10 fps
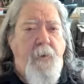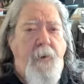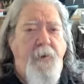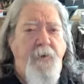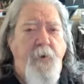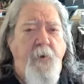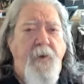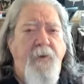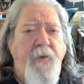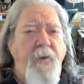and as you
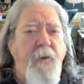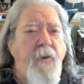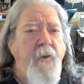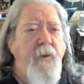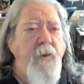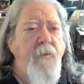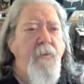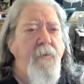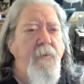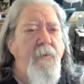exhale,
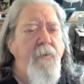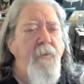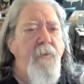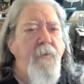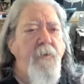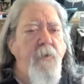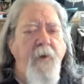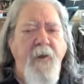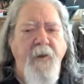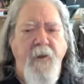
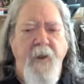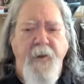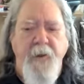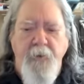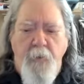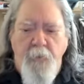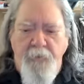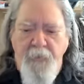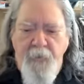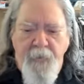create a letting go
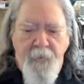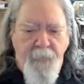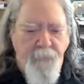feeling.